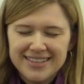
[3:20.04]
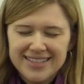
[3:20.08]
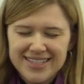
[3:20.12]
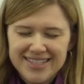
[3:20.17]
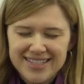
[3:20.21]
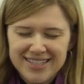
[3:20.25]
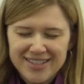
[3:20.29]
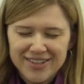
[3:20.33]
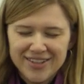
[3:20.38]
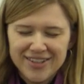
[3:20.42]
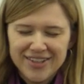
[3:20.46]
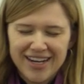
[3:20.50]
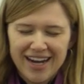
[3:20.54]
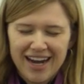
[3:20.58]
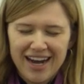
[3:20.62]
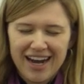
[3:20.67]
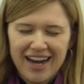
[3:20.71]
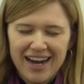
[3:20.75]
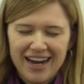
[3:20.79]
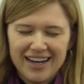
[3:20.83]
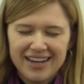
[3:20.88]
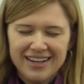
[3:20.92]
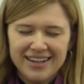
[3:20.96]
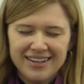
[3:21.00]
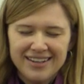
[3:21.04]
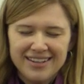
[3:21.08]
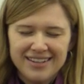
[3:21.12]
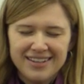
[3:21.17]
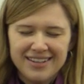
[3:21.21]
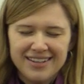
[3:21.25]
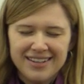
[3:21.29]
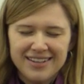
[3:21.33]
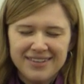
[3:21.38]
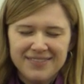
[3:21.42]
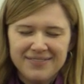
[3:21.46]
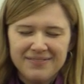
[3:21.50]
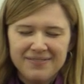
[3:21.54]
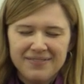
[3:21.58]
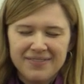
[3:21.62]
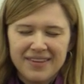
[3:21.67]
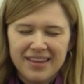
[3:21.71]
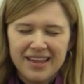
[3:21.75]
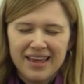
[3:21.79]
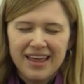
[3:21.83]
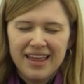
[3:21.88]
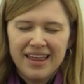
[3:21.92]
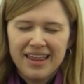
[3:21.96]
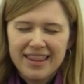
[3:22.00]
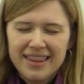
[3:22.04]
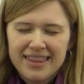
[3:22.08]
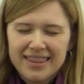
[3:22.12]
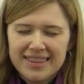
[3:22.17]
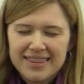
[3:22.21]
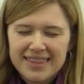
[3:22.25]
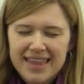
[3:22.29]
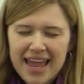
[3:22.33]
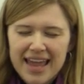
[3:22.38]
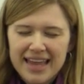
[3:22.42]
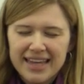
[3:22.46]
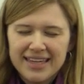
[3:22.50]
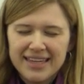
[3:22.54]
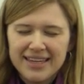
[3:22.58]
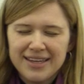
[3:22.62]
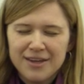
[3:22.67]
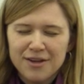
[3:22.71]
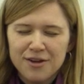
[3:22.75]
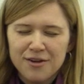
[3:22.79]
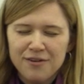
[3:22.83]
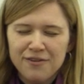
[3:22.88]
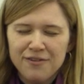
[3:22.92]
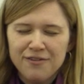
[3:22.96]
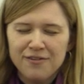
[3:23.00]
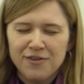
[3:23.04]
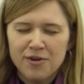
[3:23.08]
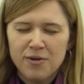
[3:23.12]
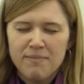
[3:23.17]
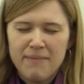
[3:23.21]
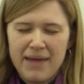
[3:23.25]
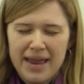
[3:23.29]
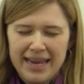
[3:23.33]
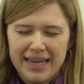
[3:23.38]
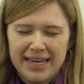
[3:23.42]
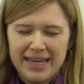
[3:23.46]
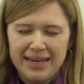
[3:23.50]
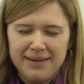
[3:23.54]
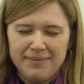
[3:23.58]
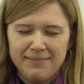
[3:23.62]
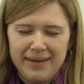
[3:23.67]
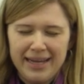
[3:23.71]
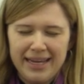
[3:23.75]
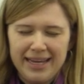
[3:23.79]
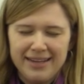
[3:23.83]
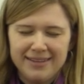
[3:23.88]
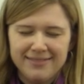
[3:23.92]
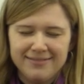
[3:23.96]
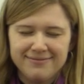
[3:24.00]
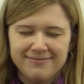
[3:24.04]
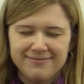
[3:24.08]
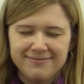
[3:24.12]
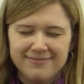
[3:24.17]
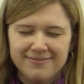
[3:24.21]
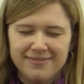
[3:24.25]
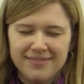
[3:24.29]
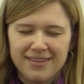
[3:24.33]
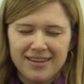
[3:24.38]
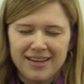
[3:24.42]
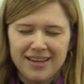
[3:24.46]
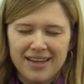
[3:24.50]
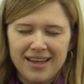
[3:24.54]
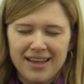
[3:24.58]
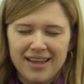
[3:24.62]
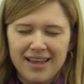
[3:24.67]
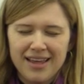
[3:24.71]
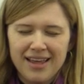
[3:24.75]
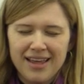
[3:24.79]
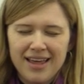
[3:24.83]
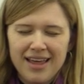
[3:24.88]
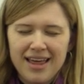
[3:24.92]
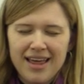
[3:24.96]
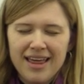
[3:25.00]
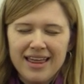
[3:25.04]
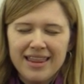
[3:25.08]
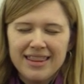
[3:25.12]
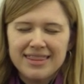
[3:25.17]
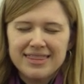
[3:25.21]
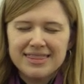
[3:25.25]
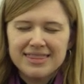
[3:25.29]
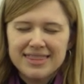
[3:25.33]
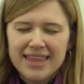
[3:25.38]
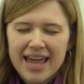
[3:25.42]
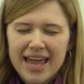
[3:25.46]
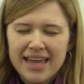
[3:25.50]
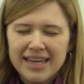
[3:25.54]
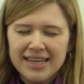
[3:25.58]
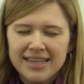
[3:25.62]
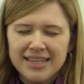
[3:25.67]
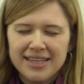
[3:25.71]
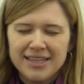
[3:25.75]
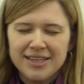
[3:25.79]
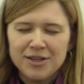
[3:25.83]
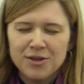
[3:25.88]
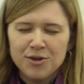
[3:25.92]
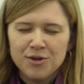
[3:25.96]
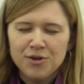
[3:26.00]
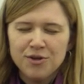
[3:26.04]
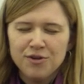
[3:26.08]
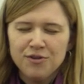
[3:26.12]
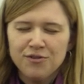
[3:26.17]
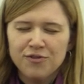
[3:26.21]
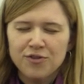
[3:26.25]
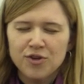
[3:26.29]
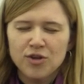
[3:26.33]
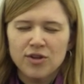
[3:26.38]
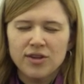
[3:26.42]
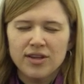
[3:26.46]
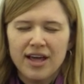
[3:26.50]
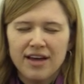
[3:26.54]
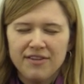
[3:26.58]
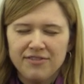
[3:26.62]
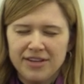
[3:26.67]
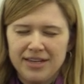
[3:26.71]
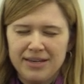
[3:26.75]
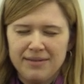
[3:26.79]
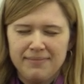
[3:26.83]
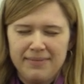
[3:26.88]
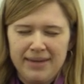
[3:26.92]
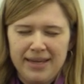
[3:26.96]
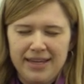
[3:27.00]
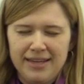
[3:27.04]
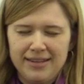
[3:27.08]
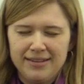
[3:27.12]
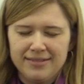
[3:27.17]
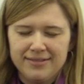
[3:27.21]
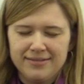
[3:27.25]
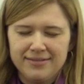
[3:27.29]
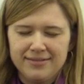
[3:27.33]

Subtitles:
Dear God, thank you for making me. Thank you for loving me.